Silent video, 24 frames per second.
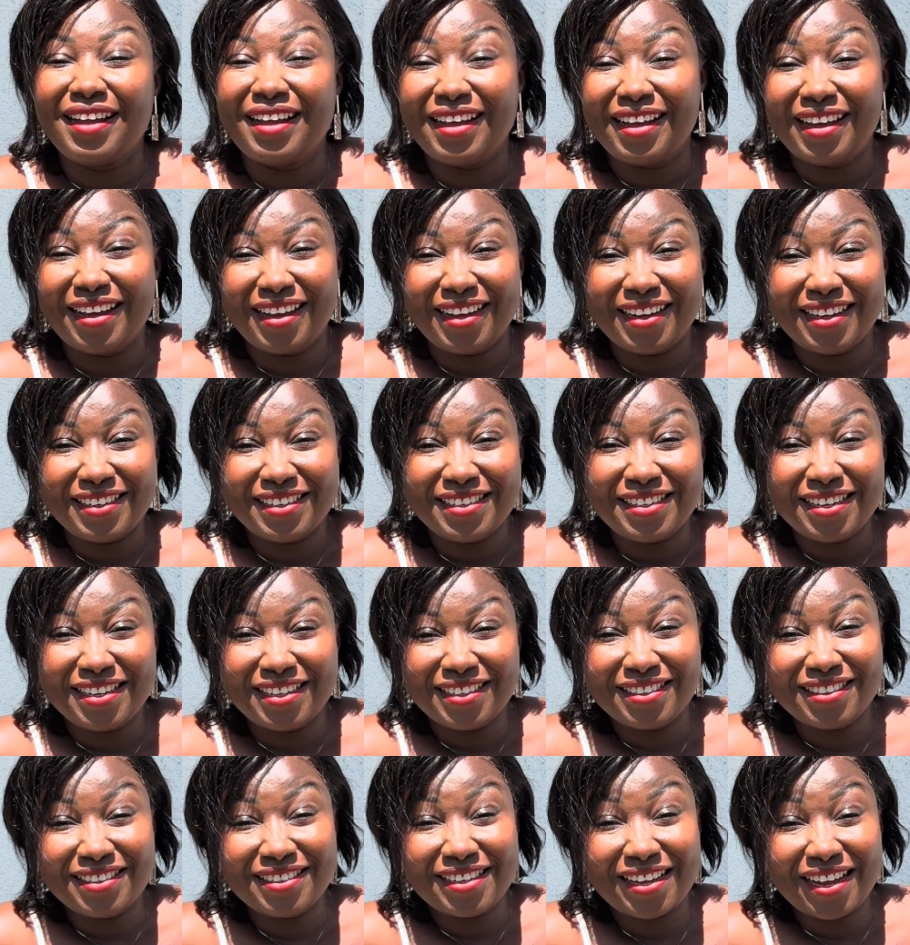And
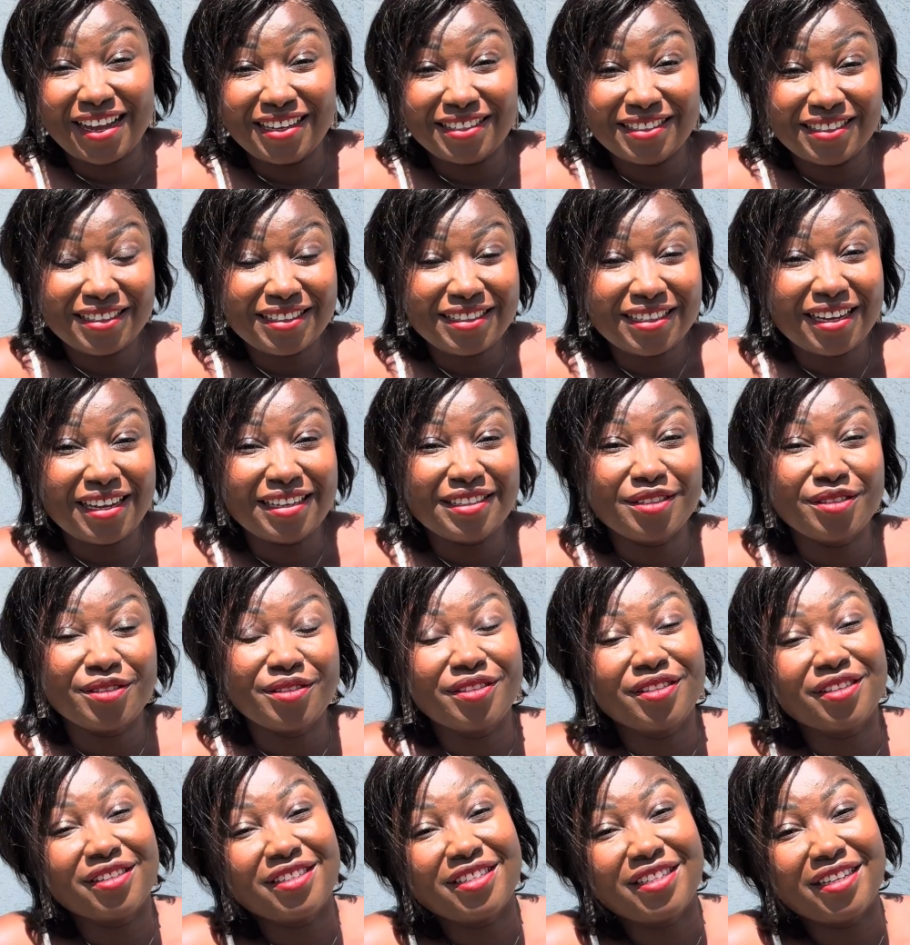yes, as the title
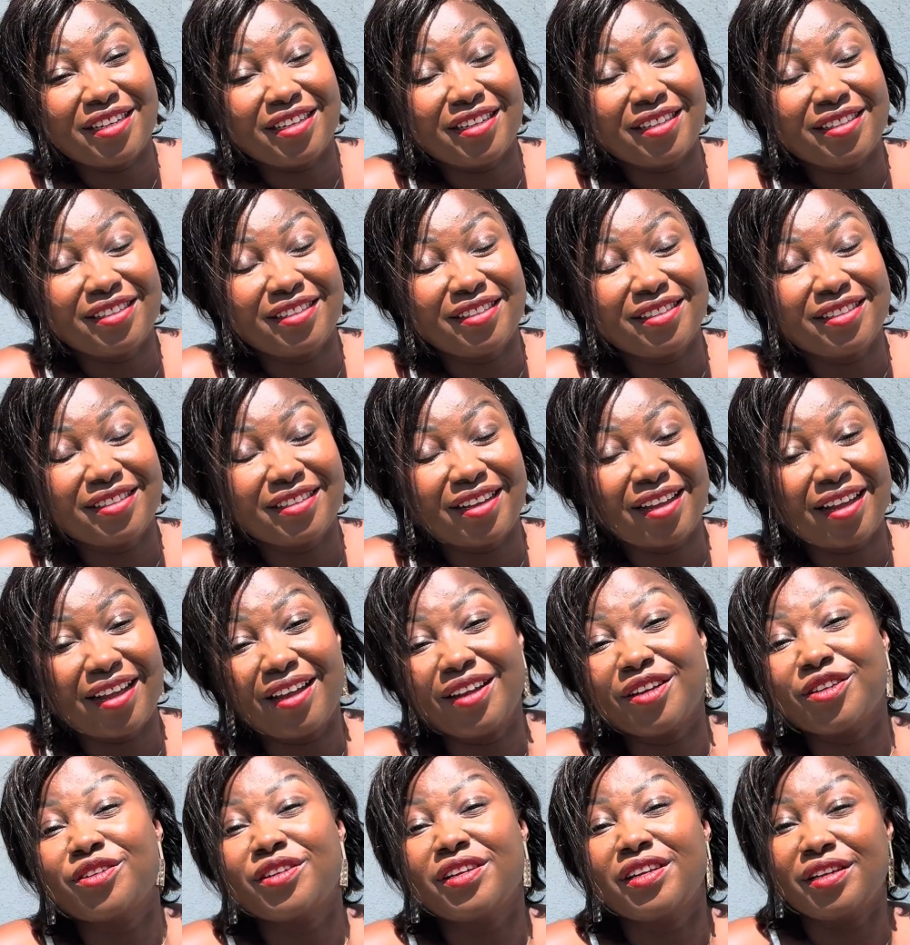suggests, I
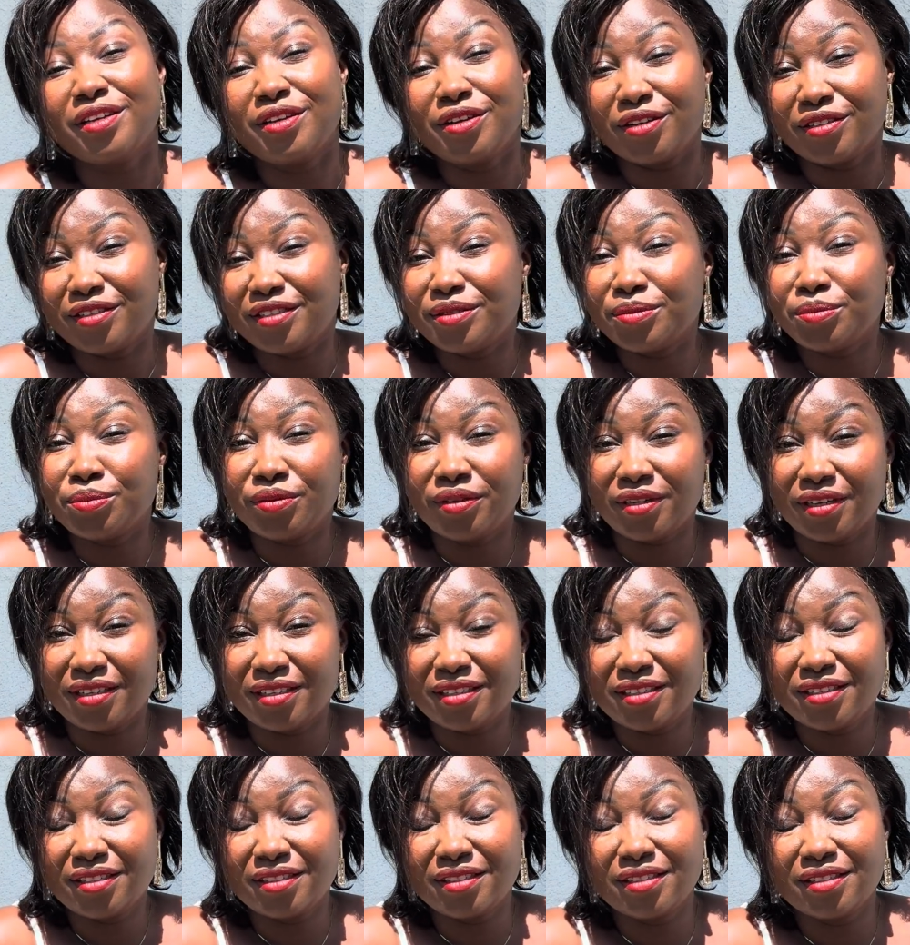actually got
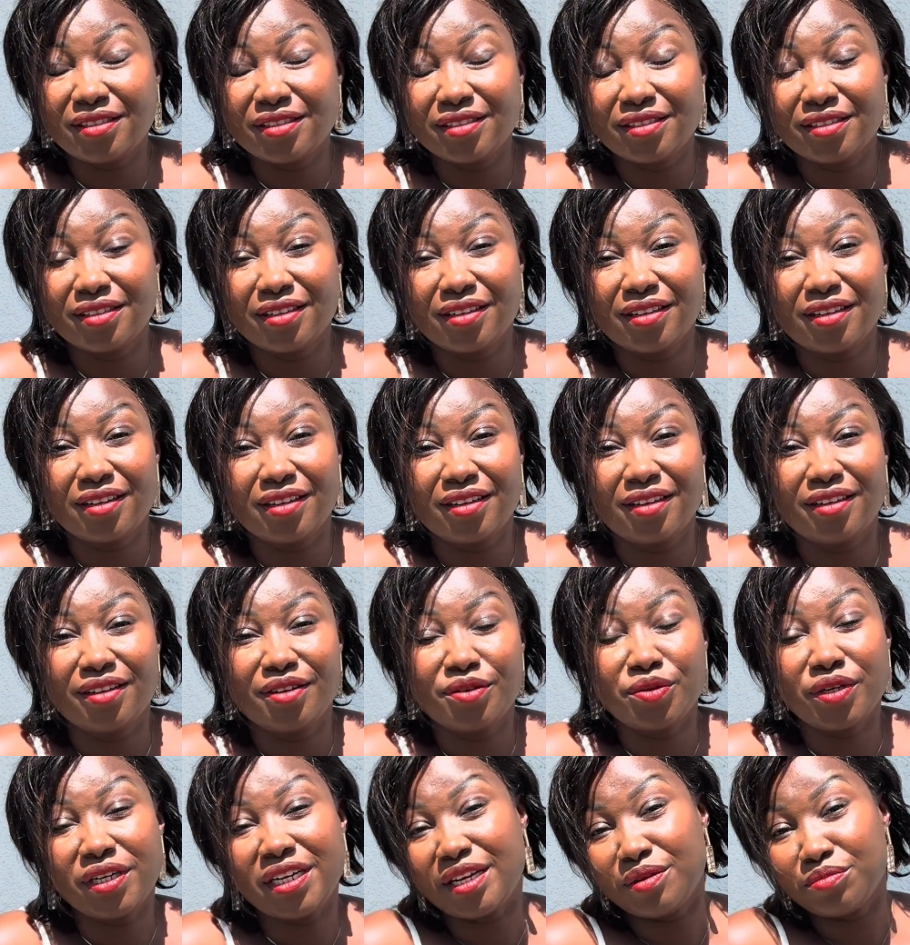depressed
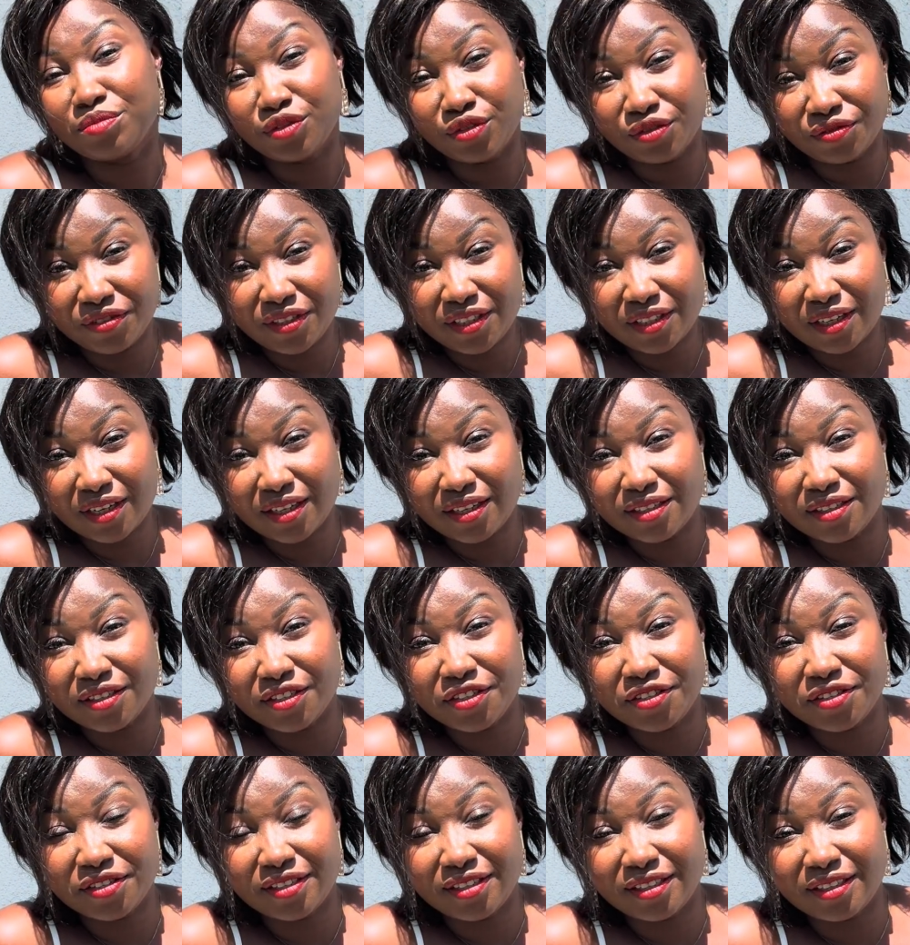when I moved
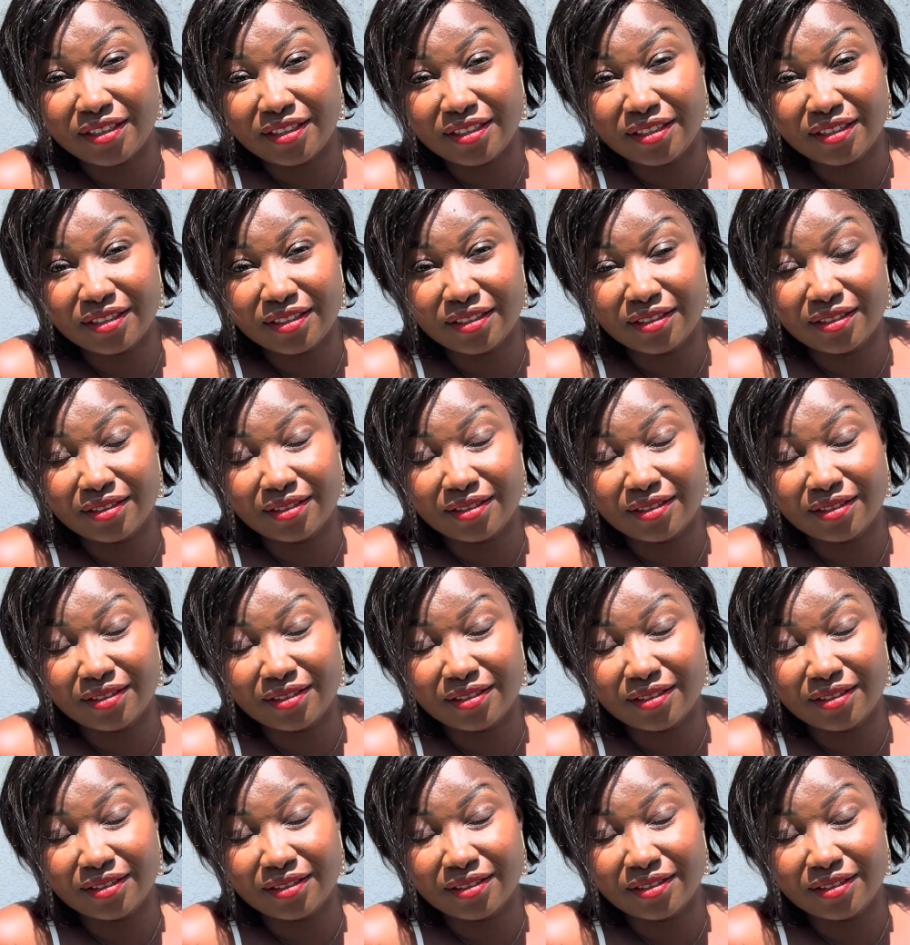countries.